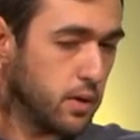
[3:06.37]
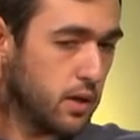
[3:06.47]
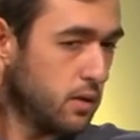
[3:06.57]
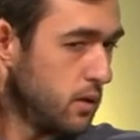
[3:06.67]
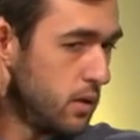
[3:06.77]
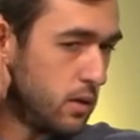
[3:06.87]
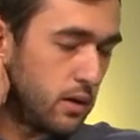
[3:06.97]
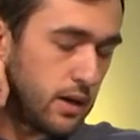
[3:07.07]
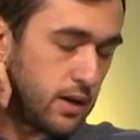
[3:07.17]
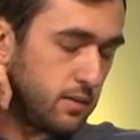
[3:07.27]
But
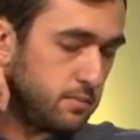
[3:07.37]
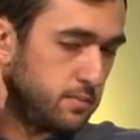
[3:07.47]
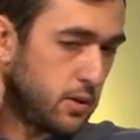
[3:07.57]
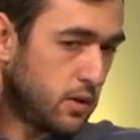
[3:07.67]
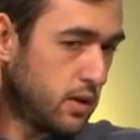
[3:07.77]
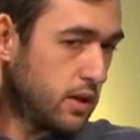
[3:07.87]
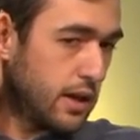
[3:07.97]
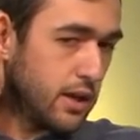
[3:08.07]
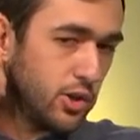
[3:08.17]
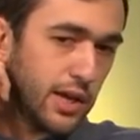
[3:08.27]
um,
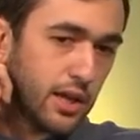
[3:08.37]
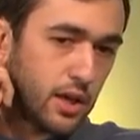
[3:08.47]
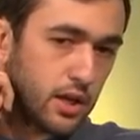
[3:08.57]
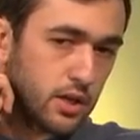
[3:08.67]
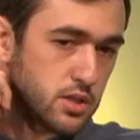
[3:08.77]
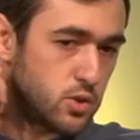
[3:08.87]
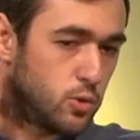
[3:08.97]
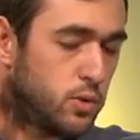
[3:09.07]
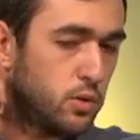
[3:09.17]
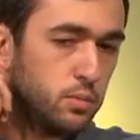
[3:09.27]
yeah, you can't let it
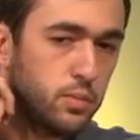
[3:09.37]
consume you.